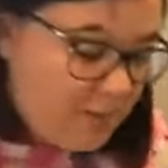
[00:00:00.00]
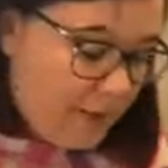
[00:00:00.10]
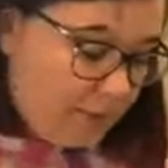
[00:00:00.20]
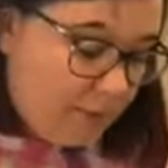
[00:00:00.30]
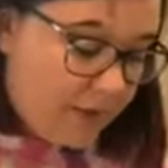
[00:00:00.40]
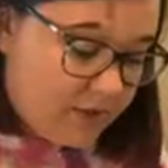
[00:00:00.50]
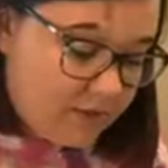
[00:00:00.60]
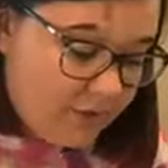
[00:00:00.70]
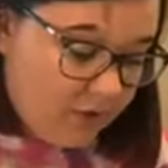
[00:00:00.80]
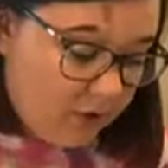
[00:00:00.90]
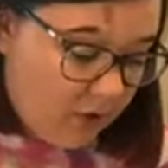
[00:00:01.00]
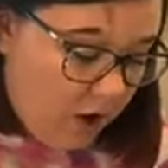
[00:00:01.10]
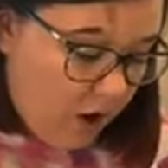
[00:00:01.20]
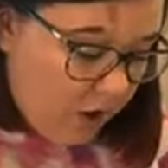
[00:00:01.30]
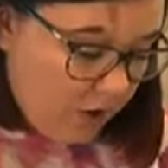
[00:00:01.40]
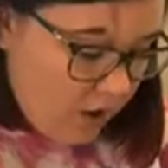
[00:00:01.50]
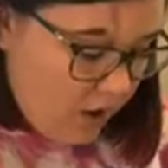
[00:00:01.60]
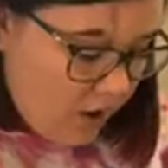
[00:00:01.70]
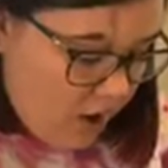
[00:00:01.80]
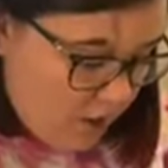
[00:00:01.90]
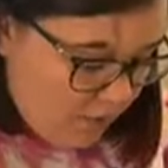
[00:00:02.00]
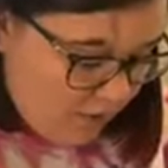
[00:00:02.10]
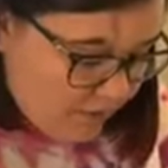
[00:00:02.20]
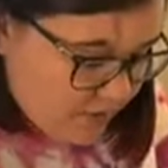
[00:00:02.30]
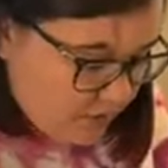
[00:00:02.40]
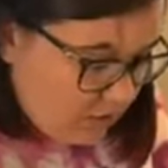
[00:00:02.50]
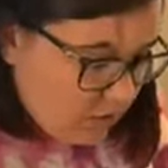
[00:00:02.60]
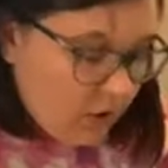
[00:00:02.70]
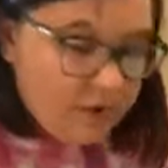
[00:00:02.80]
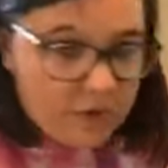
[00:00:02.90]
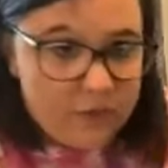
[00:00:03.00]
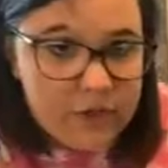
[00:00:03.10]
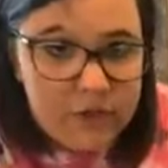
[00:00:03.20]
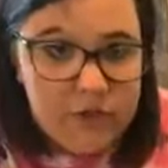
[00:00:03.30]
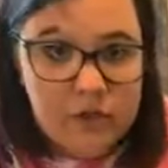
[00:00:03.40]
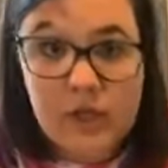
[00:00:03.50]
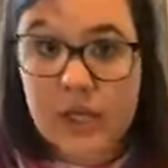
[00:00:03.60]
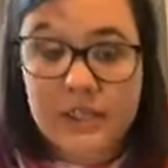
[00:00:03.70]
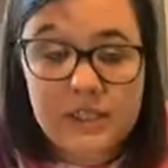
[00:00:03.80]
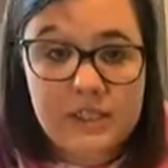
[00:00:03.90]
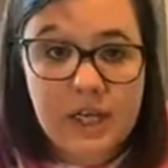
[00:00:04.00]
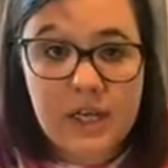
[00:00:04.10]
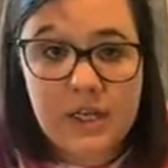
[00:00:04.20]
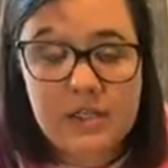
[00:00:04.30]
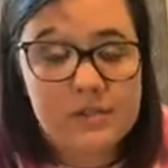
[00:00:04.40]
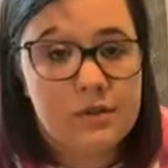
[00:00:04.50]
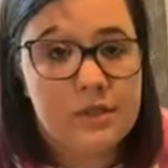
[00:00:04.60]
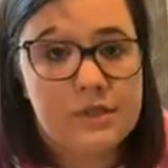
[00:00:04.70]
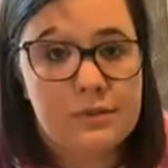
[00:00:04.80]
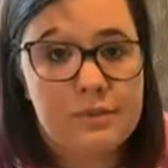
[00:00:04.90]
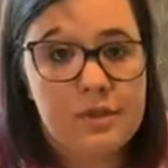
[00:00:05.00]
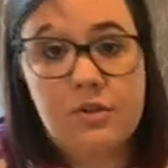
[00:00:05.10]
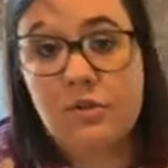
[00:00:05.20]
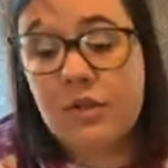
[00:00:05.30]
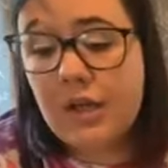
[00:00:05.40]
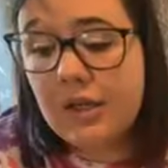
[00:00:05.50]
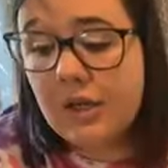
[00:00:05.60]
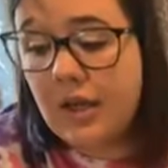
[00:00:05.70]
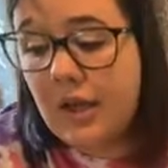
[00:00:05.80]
that might be best for your car. Every single car that we're going to create today is going to be unique